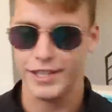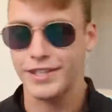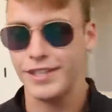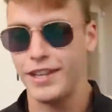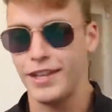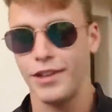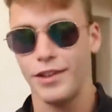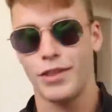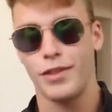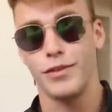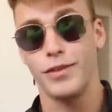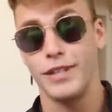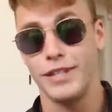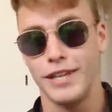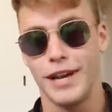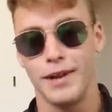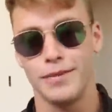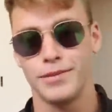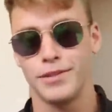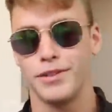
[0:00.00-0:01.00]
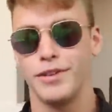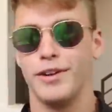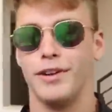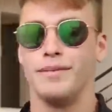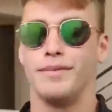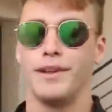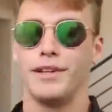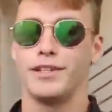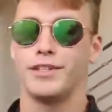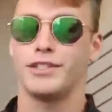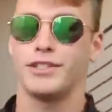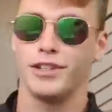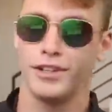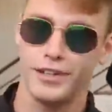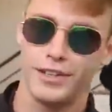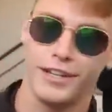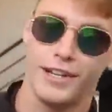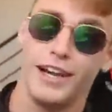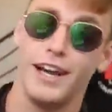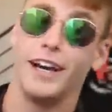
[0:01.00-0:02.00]
like the other three times in a row, I'm about to
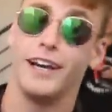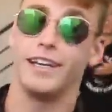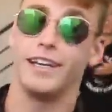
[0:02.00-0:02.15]
start it